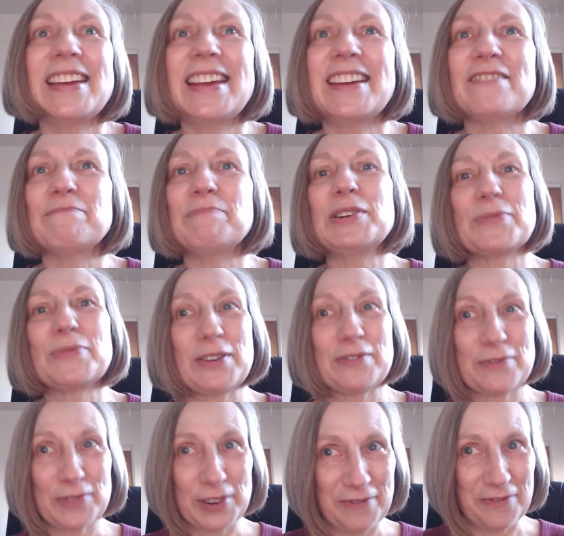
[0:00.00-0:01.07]
have been around
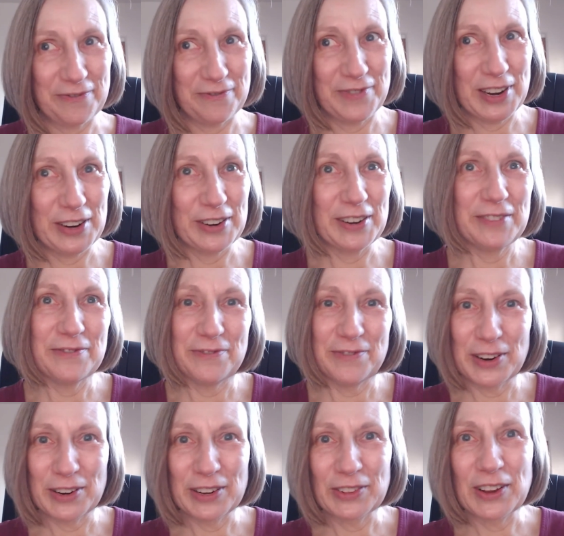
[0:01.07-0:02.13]
for a very,
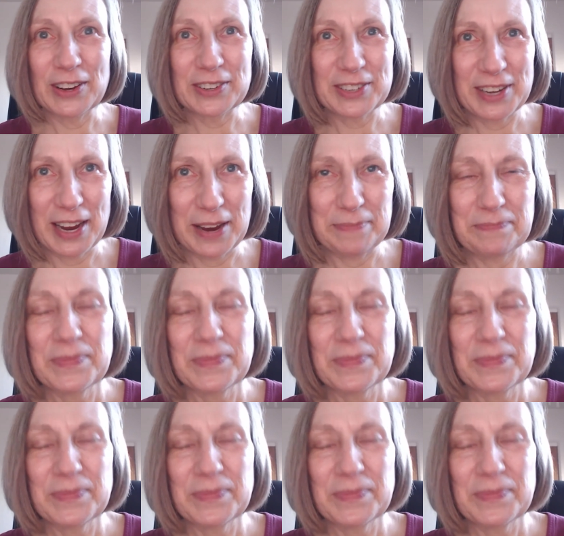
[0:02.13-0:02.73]
very long time.